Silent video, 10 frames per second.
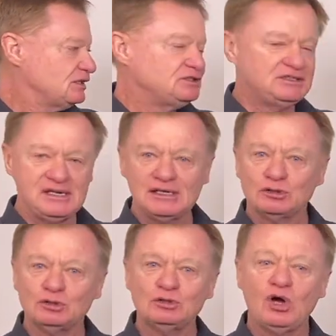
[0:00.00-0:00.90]

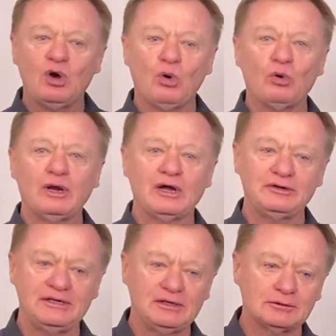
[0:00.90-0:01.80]
Deal or No
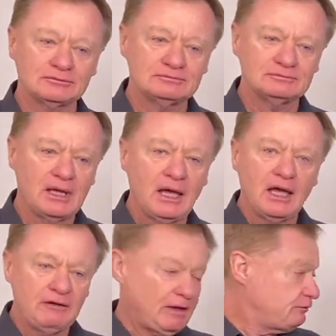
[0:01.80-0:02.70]
Deal.
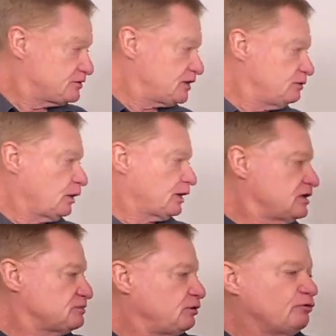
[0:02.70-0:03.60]
If you haven't seen one
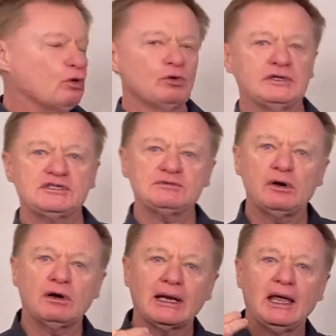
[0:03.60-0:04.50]
before, this is where
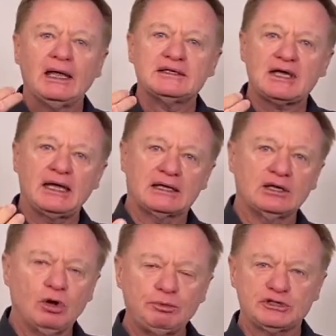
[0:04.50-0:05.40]
I take an
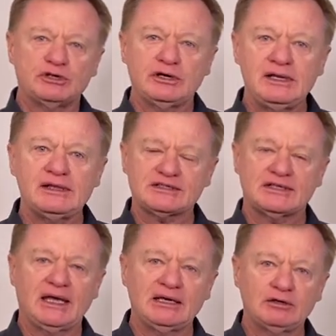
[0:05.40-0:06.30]
opportunity that's
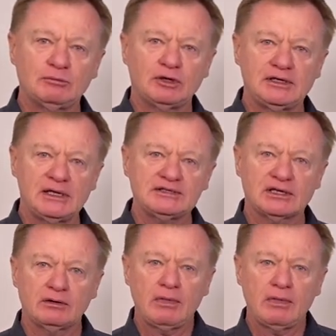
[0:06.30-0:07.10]
landed on my desk,